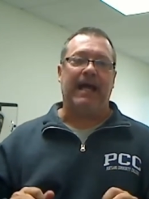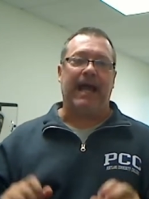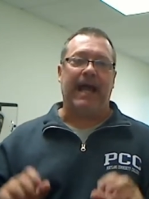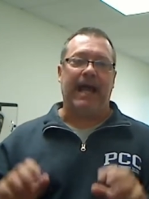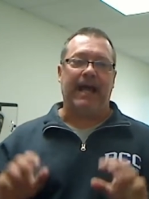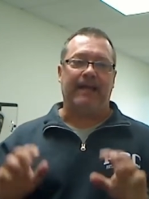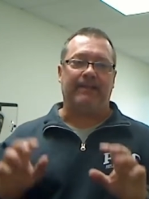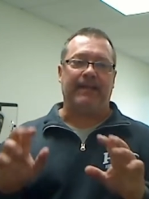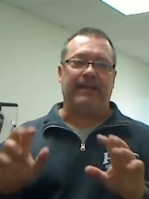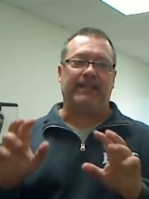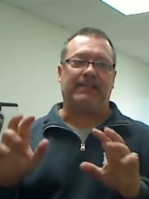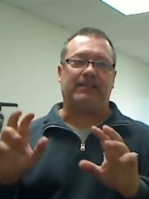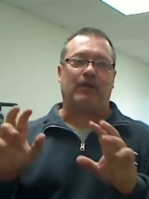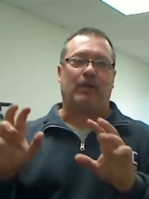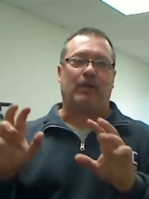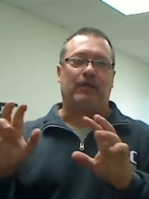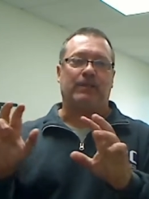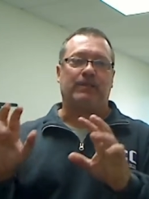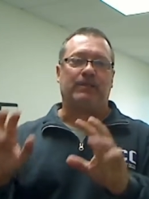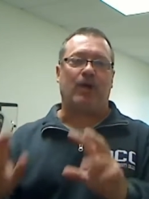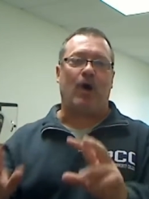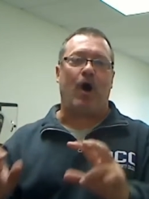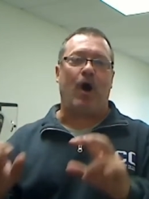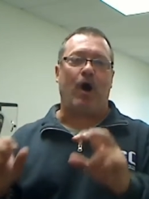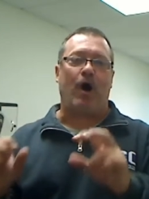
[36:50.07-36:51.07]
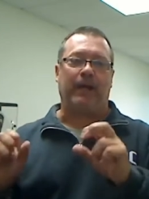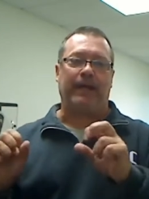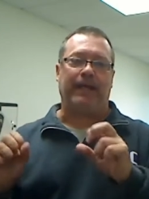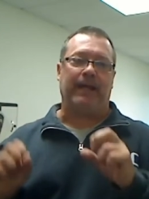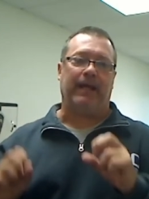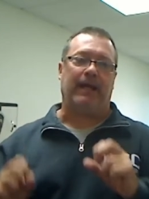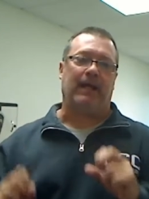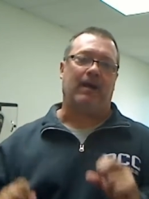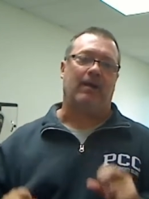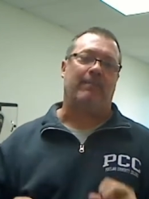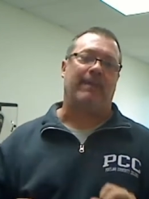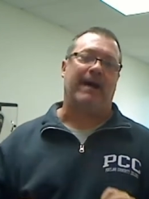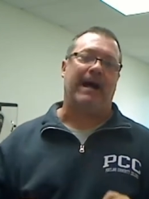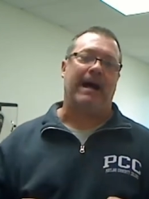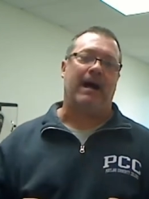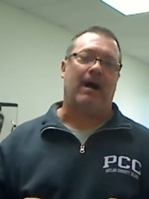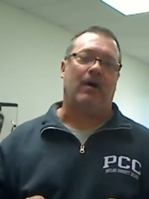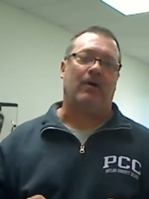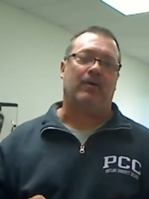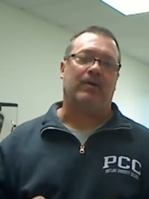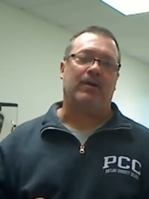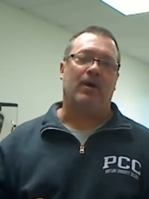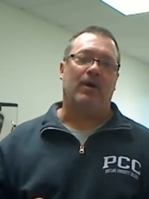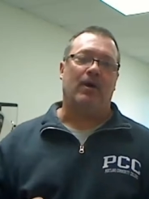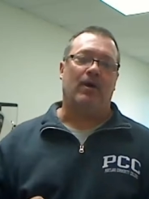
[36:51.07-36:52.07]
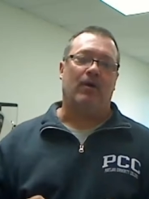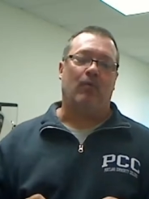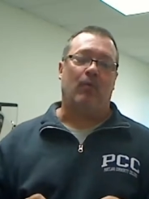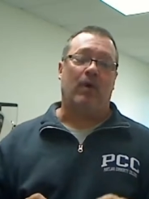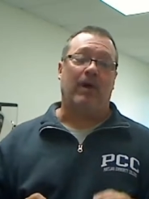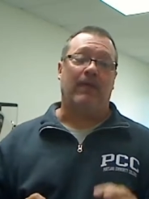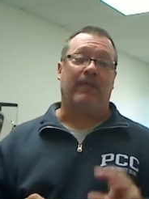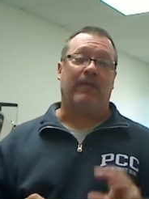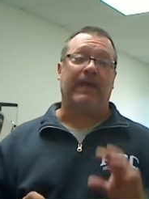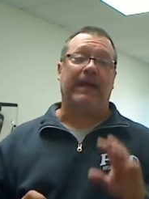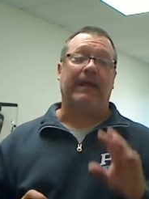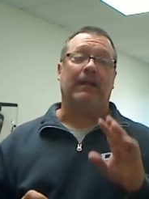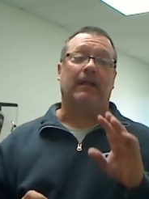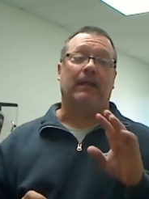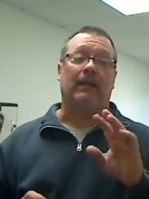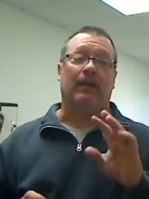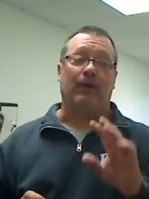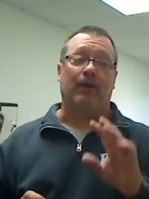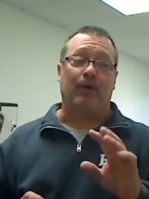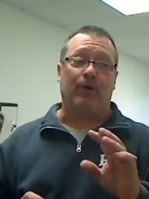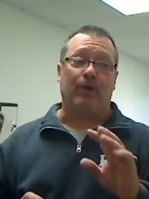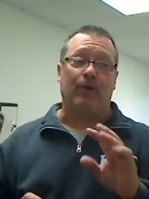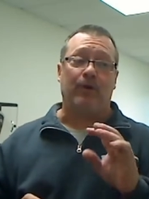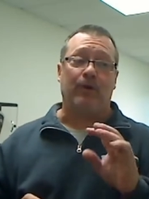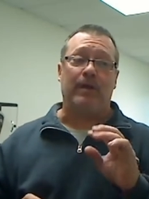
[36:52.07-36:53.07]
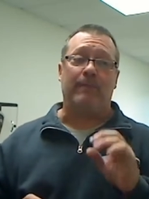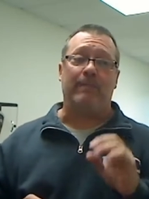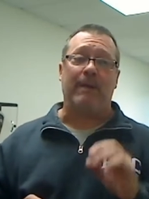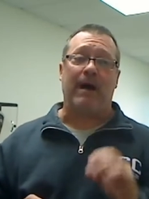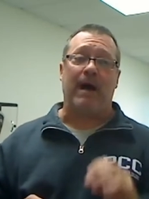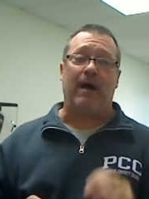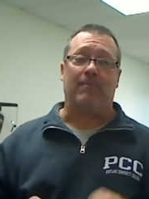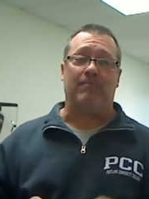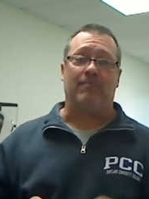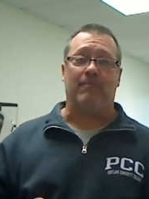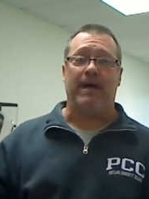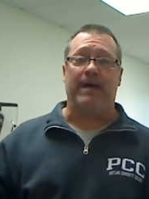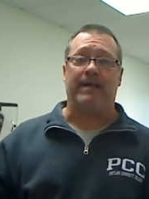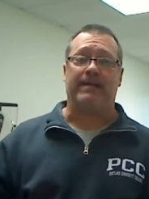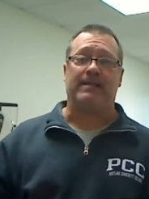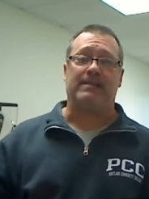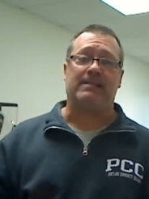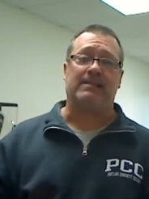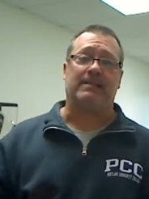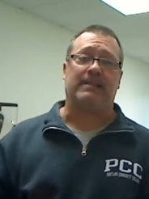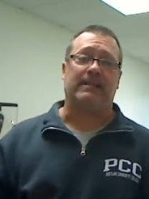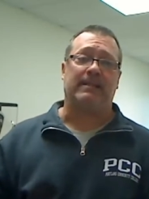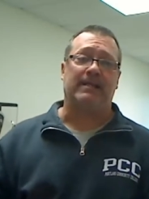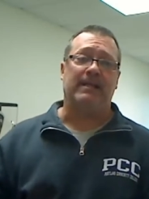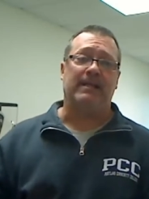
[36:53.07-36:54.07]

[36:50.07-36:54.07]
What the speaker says: and they start talking about what they learned about medicine.